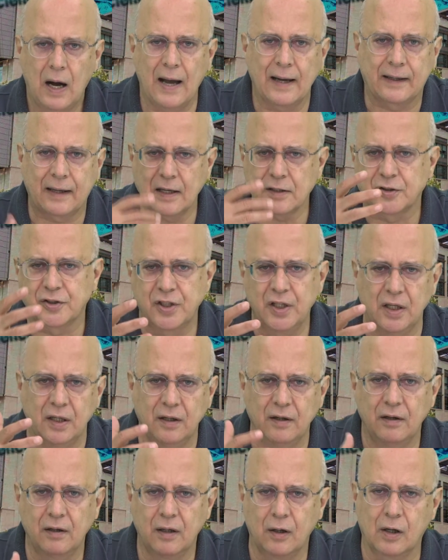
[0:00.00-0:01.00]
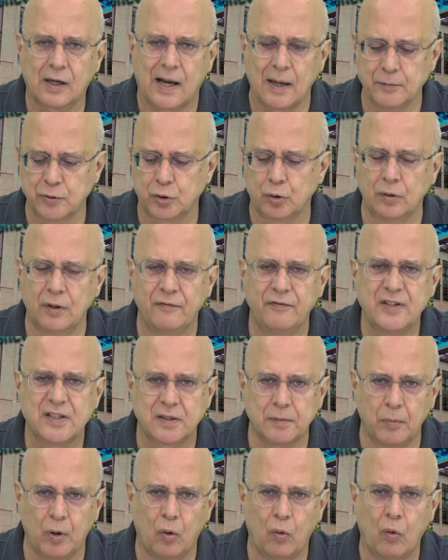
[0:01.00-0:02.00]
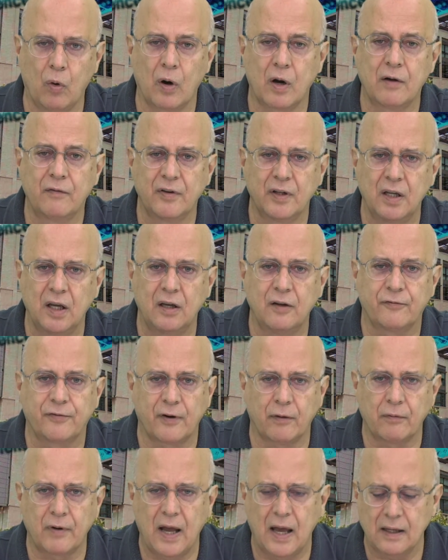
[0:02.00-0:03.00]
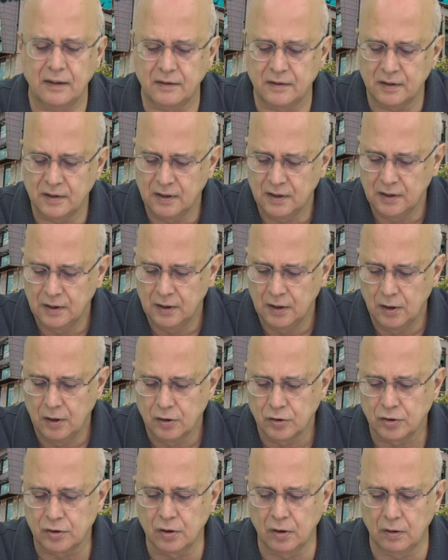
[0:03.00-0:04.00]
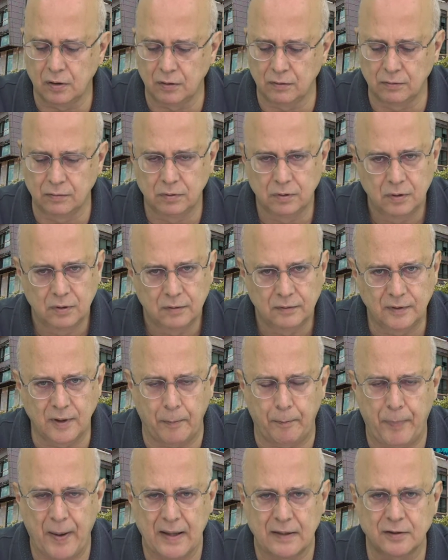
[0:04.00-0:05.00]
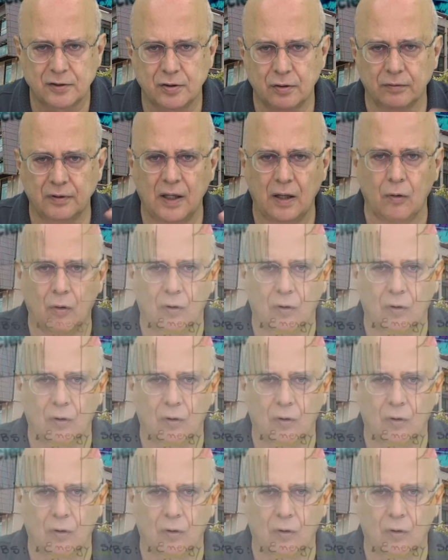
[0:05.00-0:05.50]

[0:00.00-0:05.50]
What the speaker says: I can see, comes to the visible or even the infrared. So depends on the